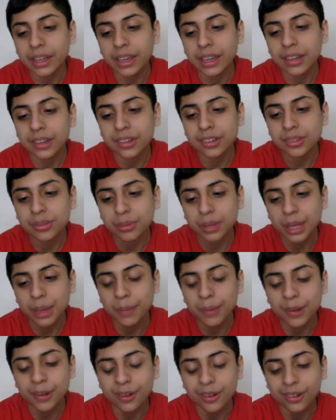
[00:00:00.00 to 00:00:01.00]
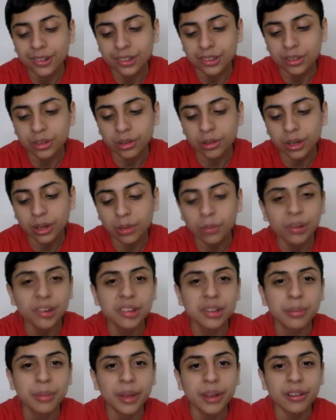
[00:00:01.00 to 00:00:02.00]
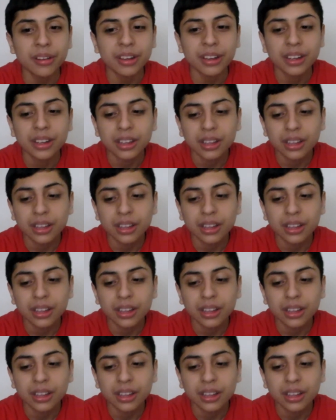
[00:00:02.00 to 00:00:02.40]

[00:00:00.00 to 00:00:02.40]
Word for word: and just keep it charging so I don't waste the battery.